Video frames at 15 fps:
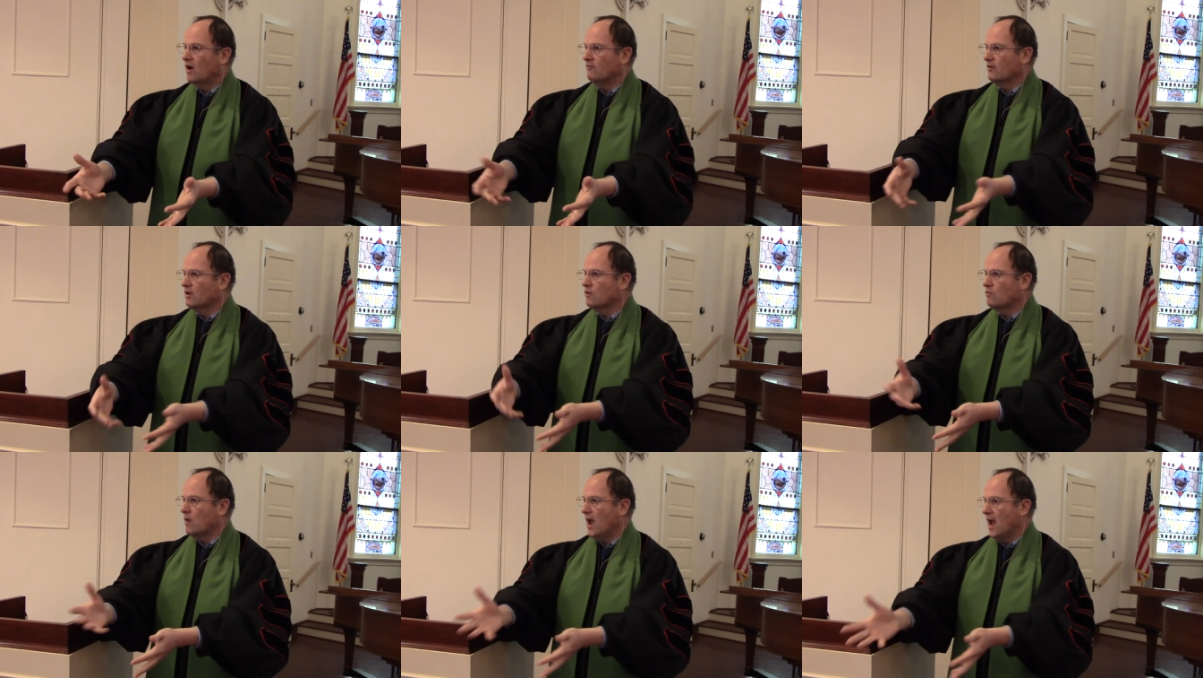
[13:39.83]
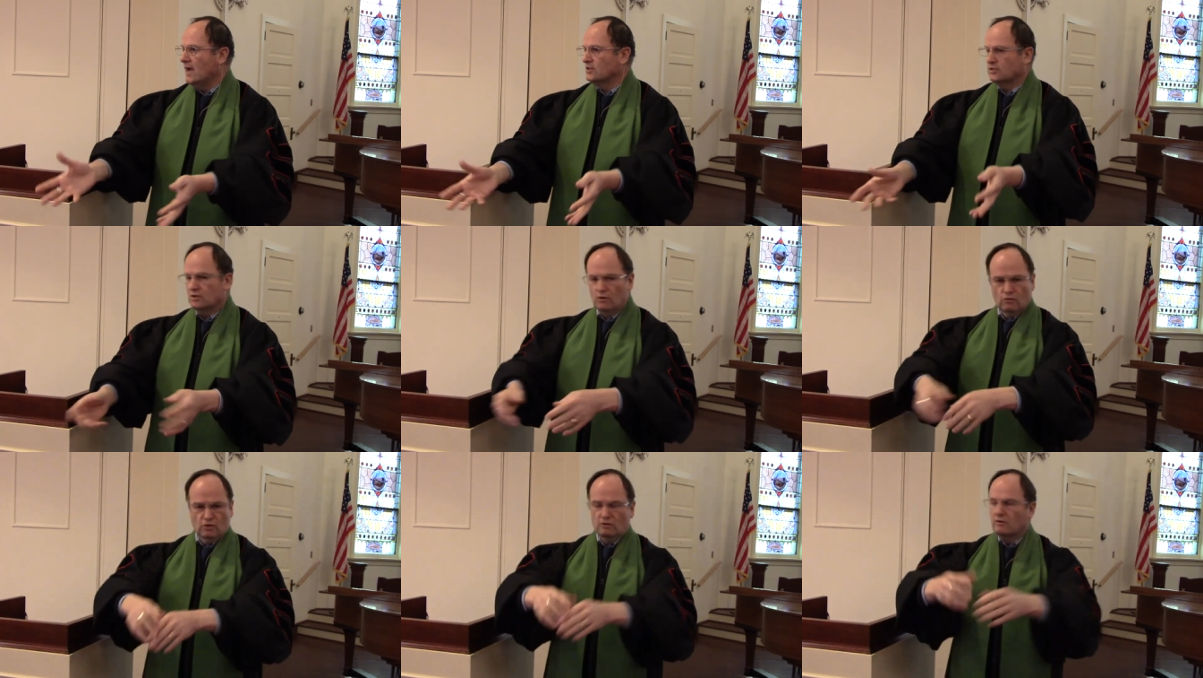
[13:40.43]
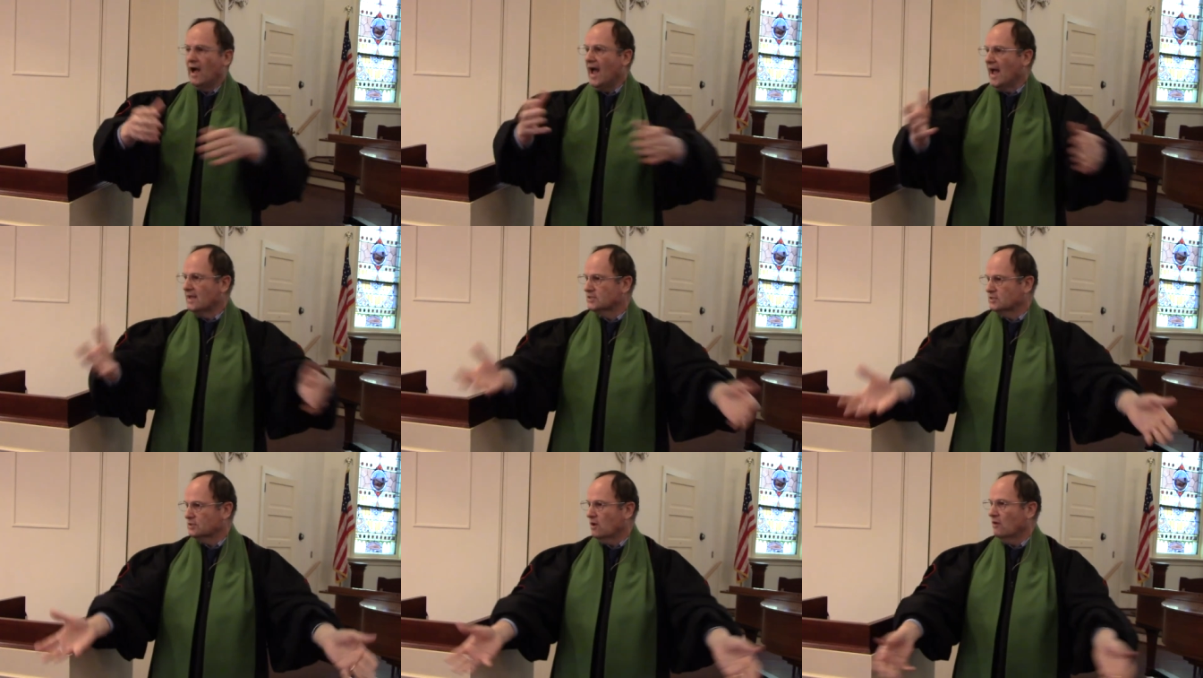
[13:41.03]
of a crash, you know,
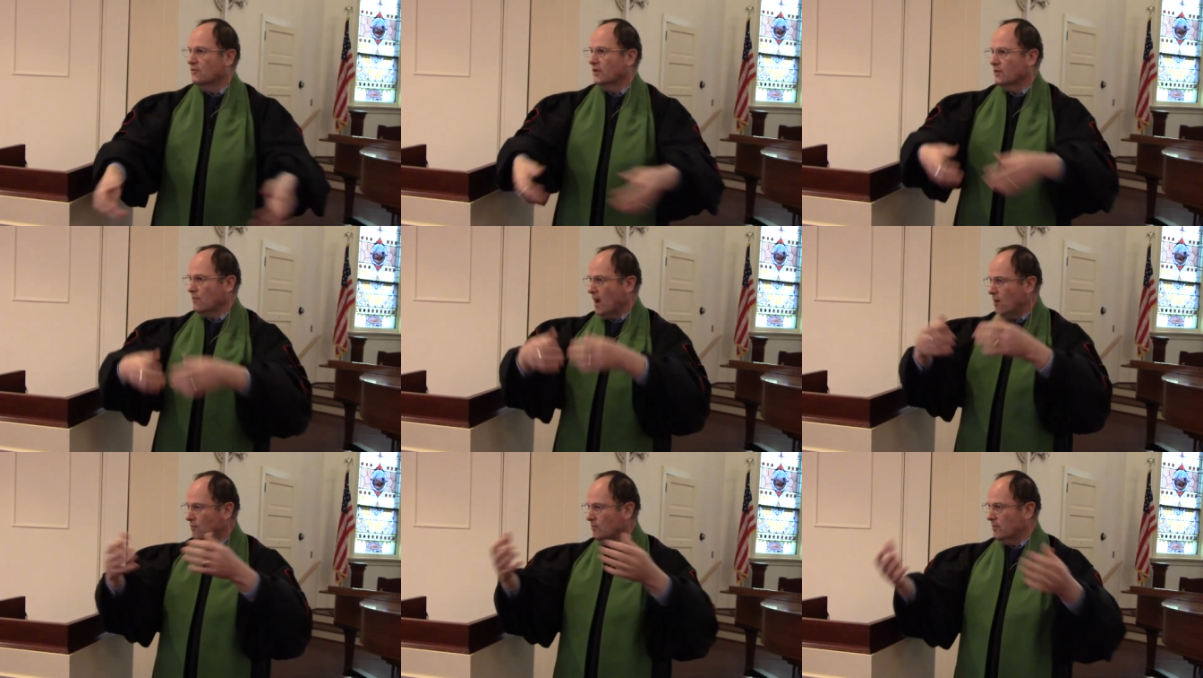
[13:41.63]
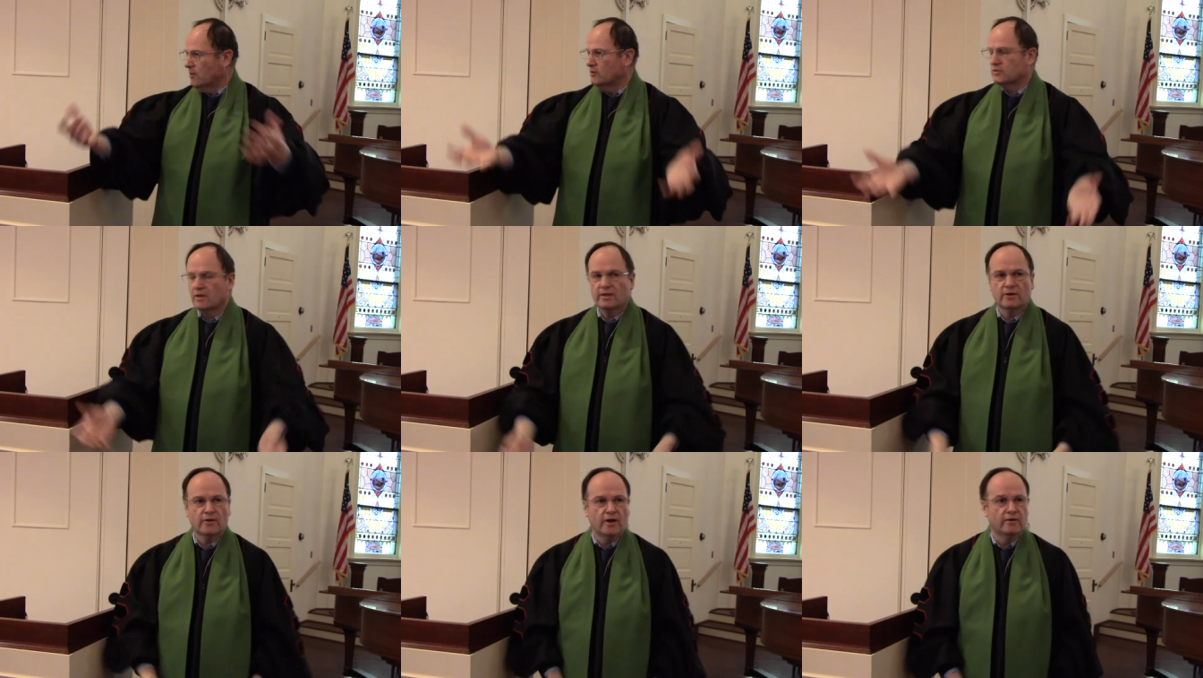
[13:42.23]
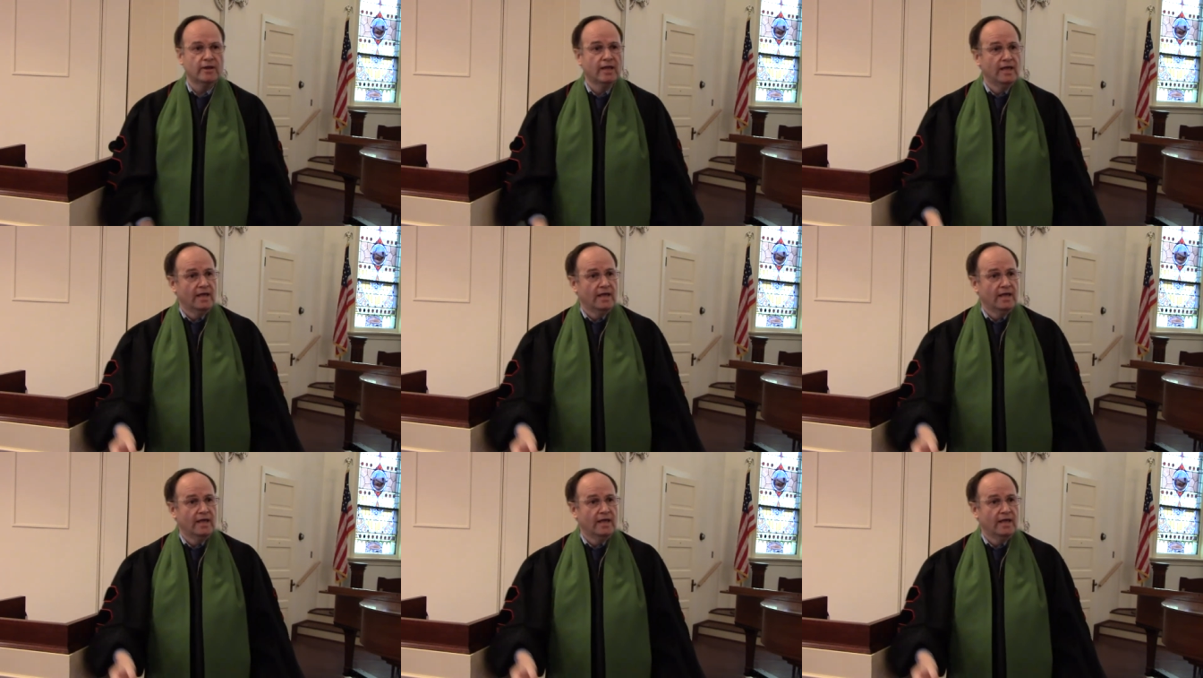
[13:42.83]
glass on the ground, mirrors on the ground.